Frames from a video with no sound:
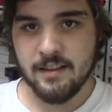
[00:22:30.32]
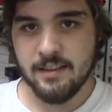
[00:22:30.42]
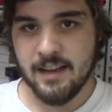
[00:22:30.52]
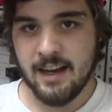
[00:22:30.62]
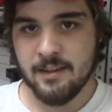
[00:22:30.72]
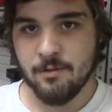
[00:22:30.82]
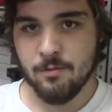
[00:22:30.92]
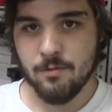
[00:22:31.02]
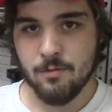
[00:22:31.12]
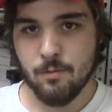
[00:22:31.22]
that
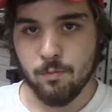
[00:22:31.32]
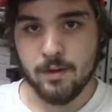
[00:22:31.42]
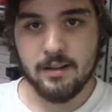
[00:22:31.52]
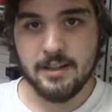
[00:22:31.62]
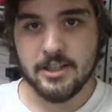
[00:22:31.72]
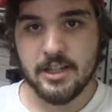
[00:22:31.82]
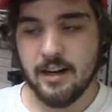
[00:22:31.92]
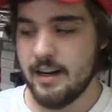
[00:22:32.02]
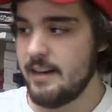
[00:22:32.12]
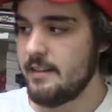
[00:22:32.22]
really
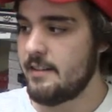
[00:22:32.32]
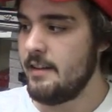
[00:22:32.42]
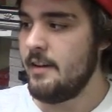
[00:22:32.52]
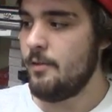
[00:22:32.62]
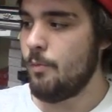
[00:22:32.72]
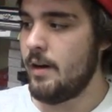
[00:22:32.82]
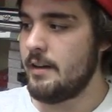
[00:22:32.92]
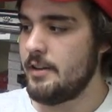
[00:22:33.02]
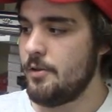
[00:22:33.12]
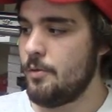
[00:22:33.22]
shines
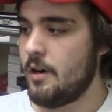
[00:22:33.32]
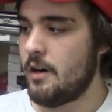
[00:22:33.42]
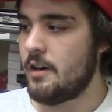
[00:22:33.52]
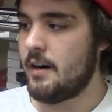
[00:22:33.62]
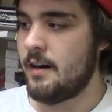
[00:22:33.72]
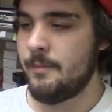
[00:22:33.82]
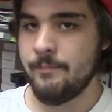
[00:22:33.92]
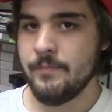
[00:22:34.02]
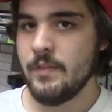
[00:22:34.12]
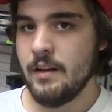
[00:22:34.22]
when you are
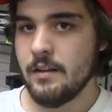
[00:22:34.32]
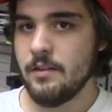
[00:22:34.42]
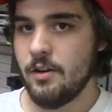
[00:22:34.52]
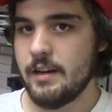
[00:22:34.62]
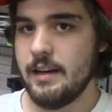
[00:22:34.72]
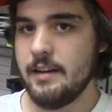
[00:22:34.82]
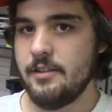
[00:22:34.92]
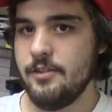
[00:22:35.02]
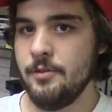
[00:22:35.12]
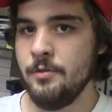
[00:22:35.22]
looking
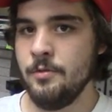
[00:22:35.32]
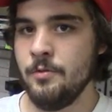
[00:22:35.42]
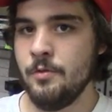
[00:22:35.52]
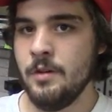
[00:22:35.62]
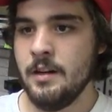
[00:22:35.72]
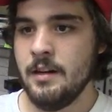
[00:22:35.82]
to